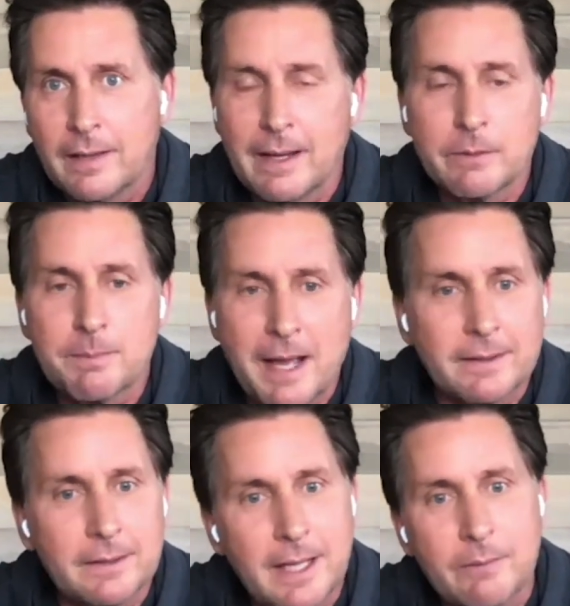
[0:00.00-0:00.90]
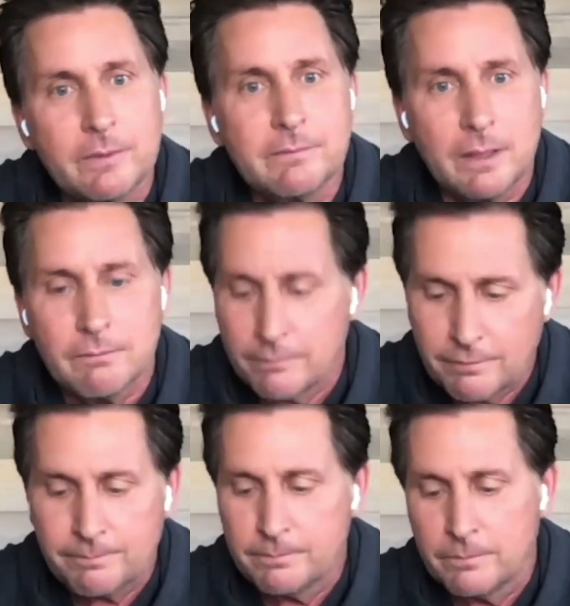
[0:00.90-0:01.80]
and that was back in the day when you know
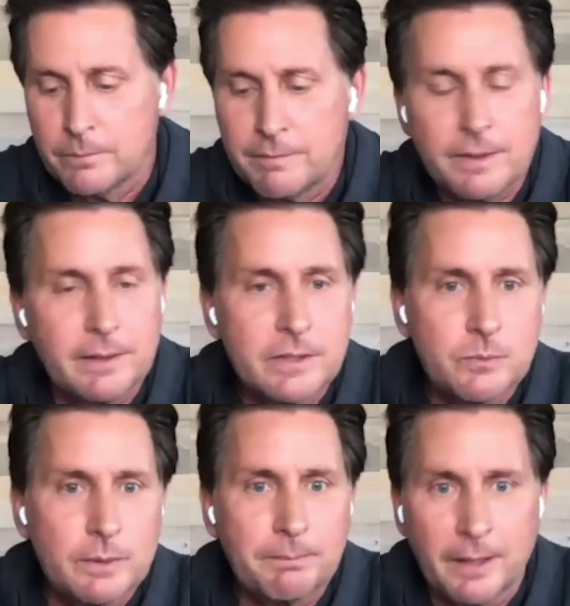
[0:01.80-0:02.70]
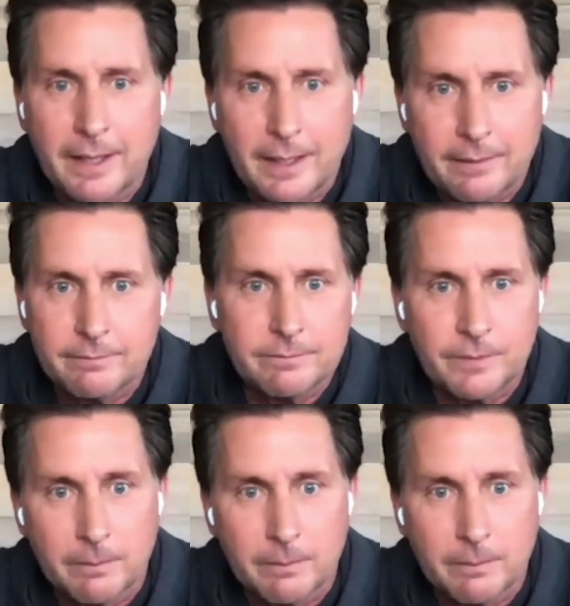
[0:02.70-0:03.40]
movie theaters would play